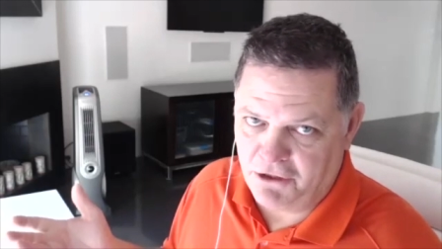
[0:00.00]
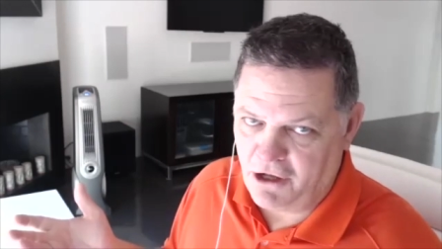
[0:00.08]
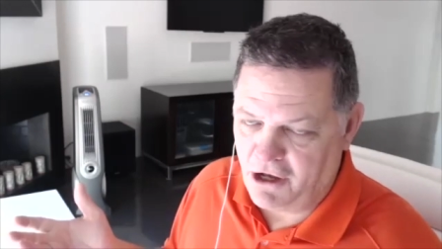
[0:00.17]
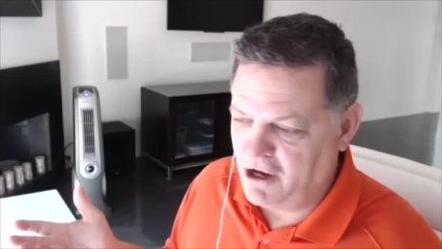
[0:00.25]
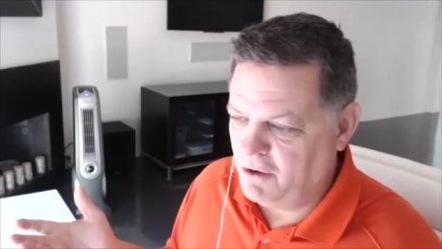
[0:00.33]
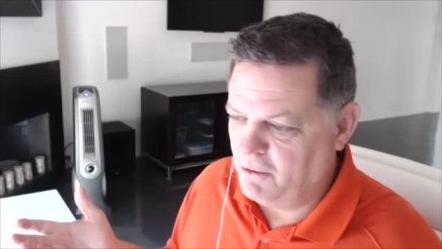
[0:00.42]

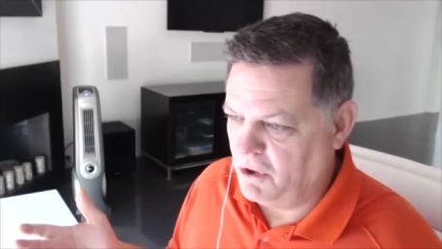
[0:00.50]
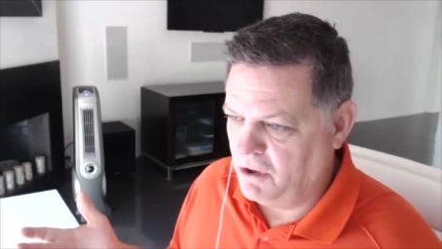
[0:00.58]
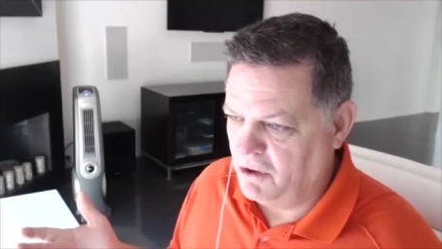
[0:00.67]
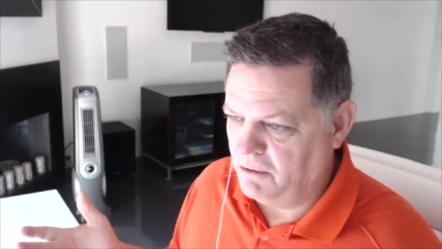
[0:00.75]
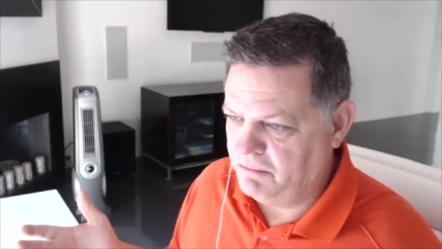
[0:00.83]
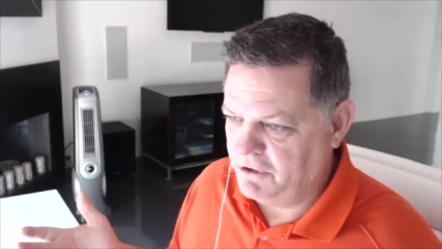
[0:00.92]
law
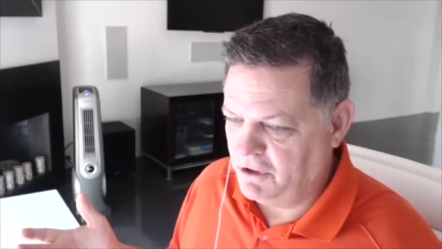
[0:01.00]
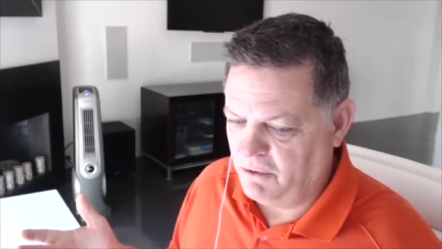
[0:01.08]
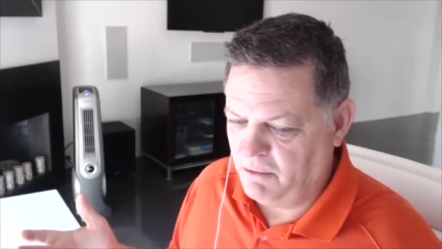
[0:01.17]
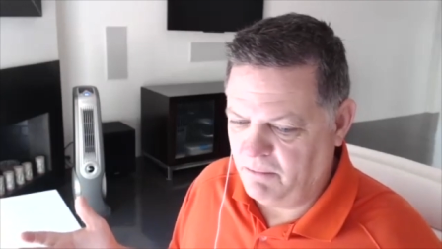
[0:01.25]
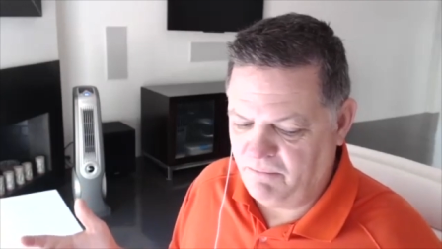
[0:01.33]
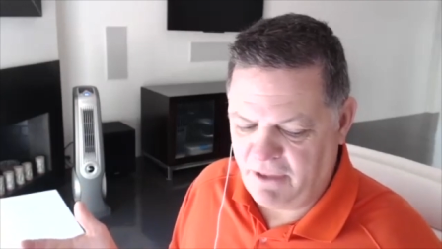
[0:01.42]
where you
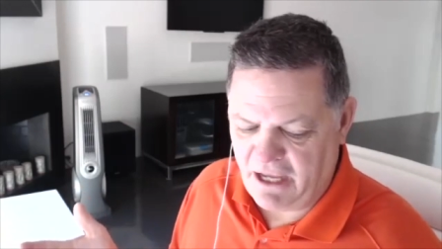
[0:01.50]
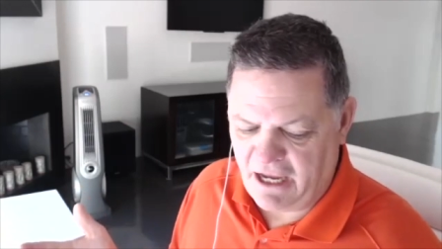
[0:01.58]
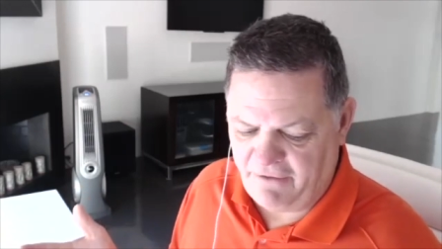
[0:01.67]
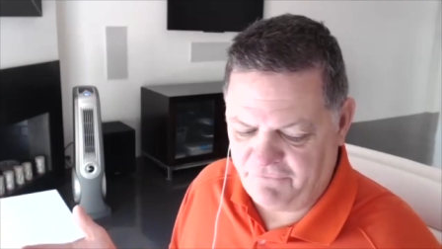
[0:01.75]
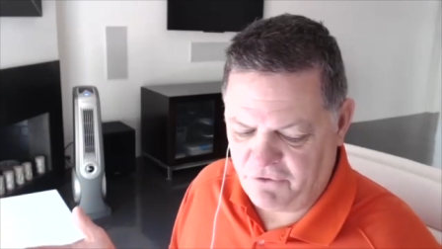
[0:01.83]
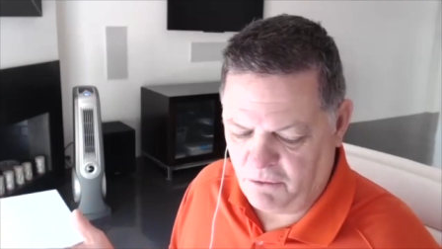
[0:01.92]
know
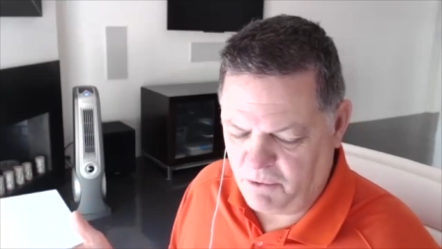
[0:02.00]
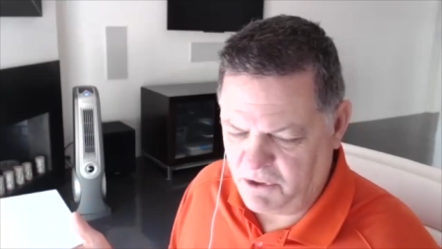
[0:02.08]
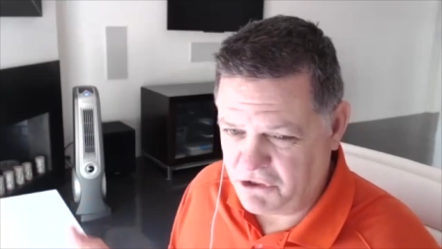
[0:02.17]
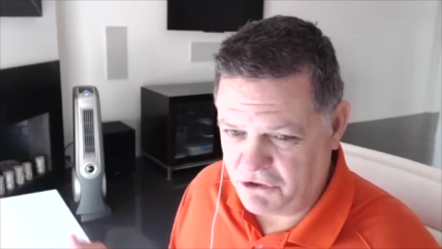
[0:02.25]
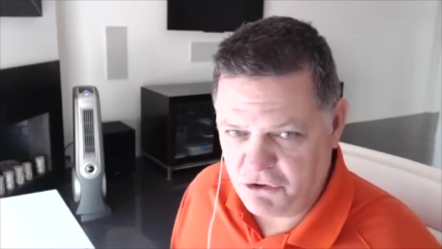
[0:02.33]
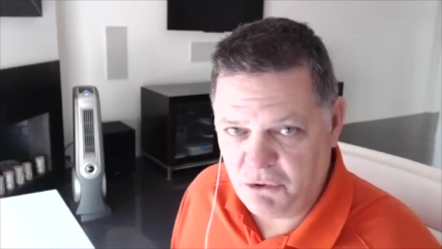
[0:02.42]
after what is
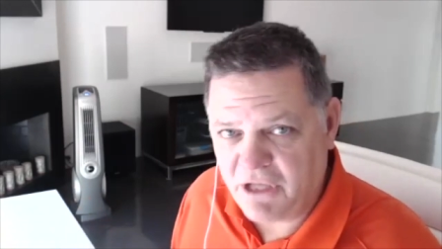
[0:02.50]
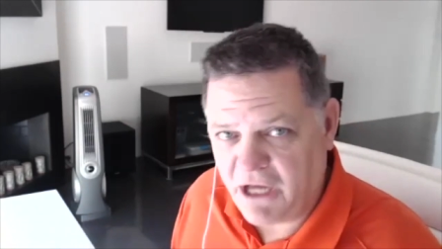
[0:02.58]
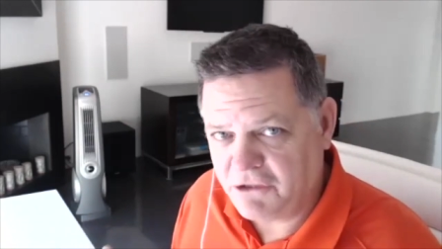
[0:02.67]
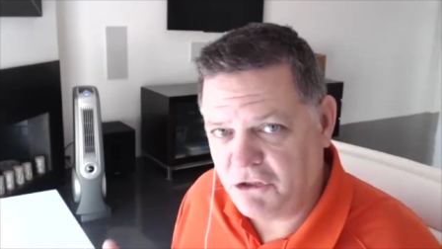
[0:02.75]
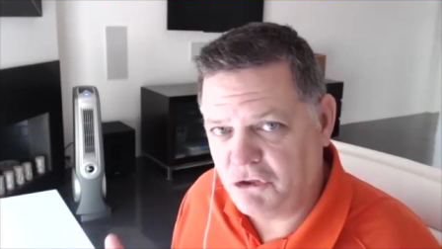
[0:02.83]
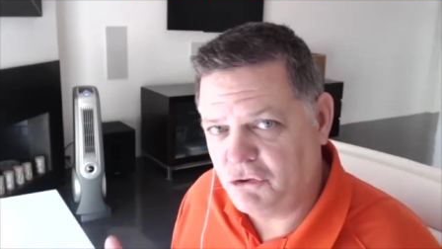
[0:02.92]
it
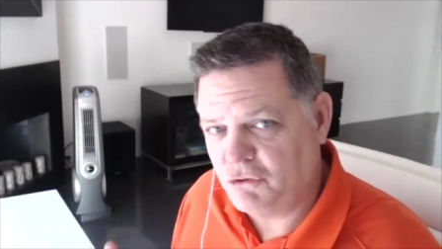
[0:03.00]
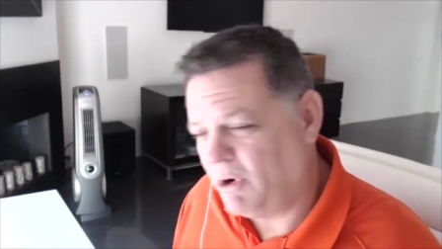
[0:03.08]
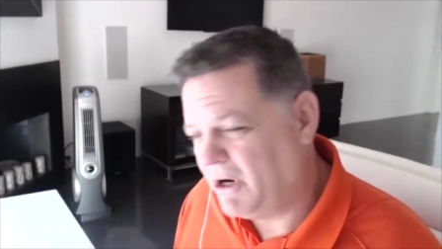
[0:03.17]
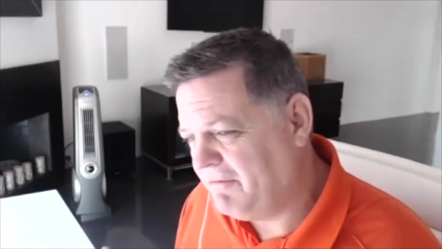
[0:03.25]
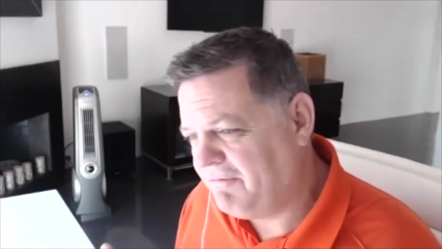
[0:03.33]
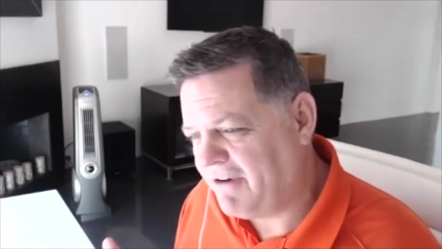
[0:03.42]

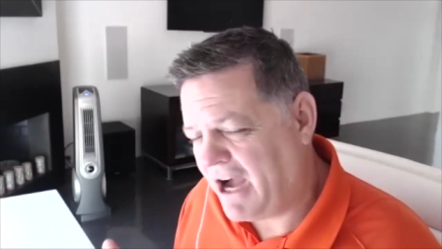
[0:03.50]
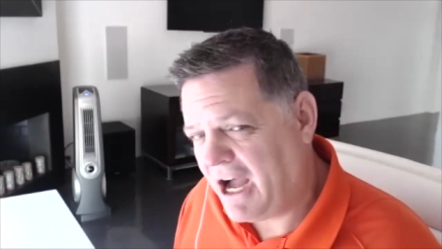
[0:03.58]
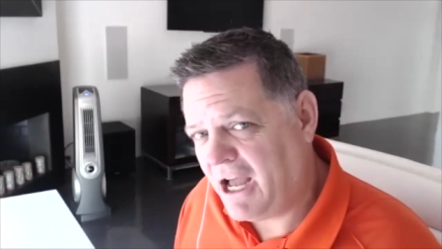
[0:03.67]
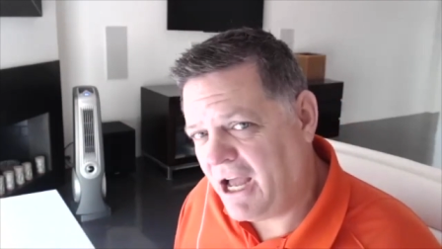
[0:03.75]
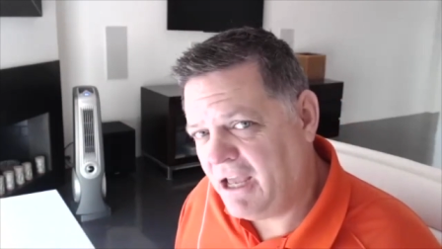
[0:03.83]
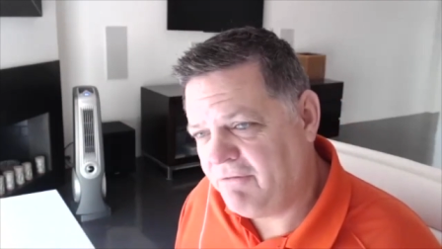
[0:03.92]

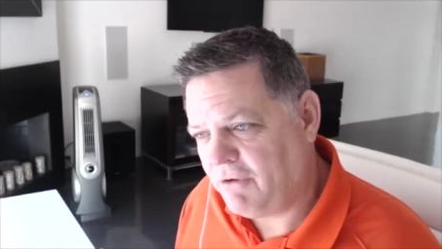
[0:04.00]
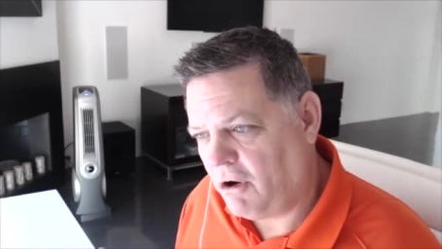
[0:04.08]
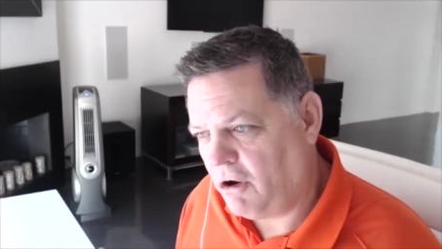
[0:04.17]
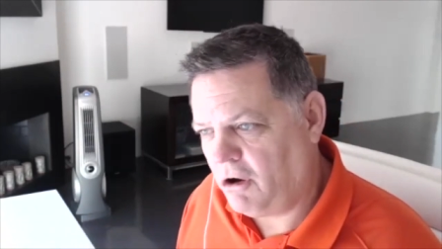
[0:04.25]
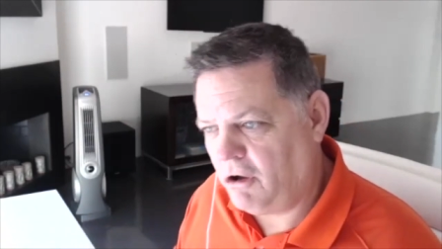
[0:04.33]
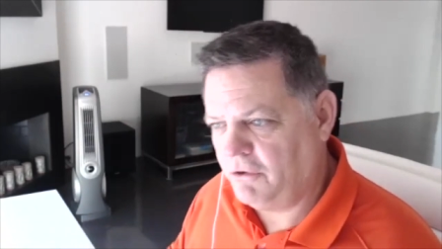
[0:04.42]
2025
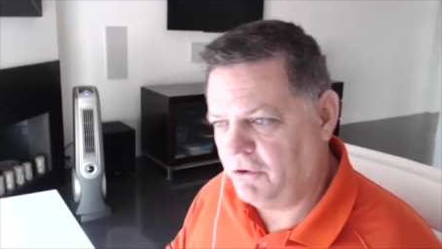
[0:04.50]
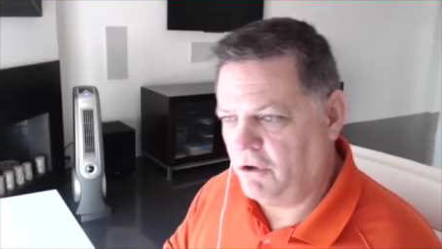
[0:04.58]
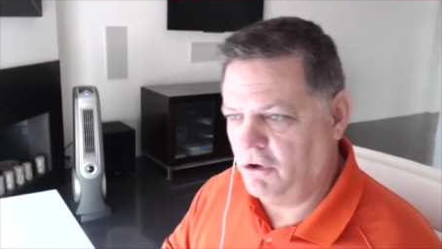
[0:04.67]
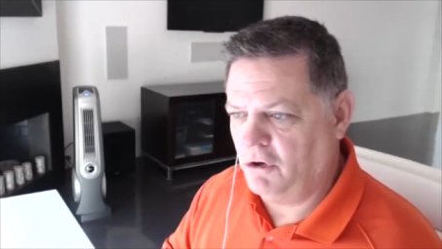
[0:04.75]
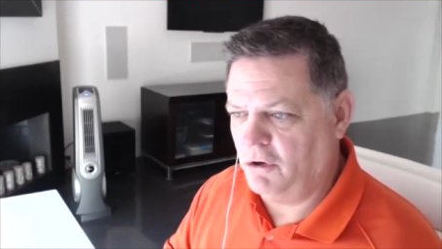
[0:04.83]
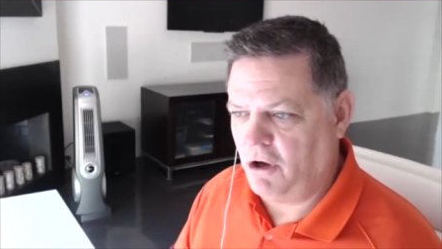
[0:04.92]
all the
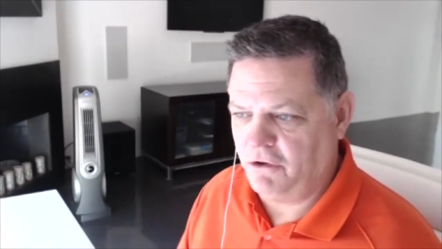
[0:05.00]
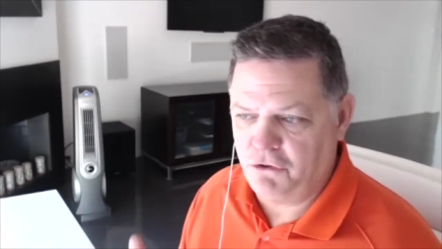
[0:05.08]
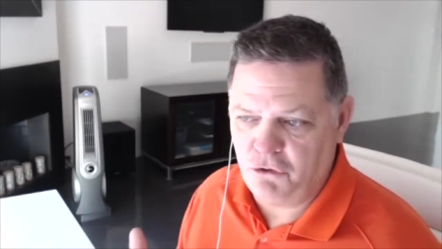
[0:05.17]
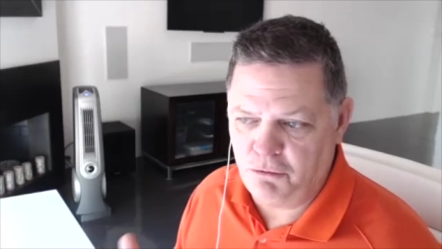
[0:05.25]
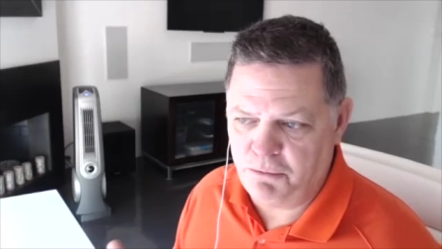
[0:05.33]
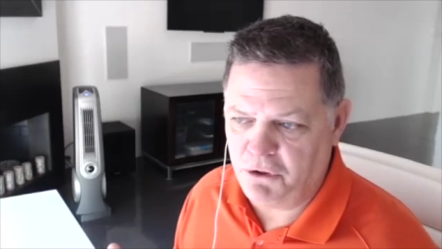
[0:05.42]
home all the
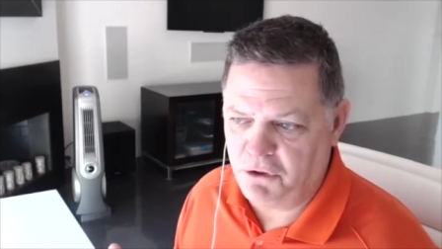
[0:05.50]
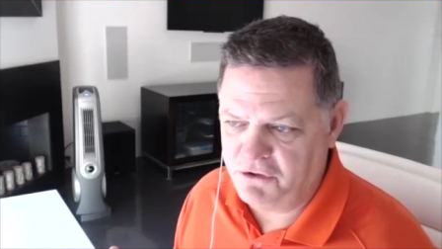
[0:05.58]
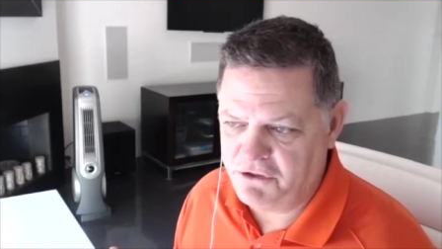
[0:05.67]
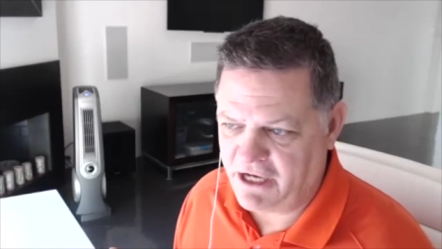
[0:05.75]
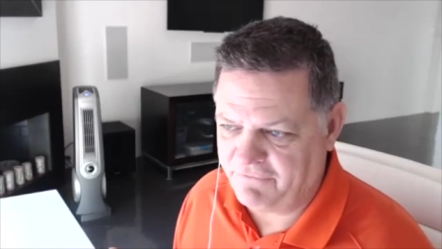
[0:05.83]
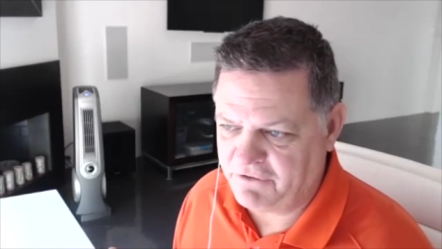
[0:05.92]
new
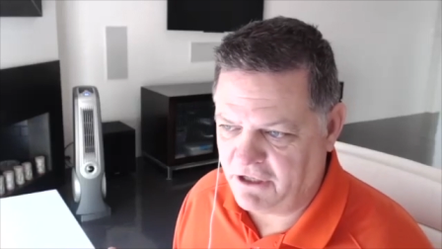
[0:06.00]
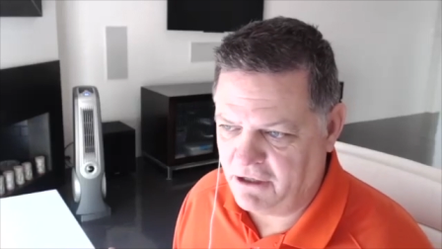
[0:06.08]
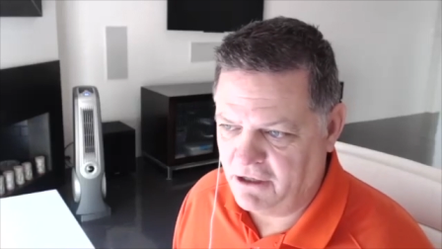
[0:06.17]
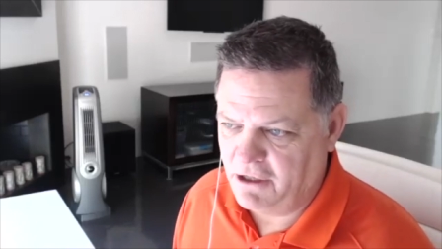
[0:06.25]
builds have to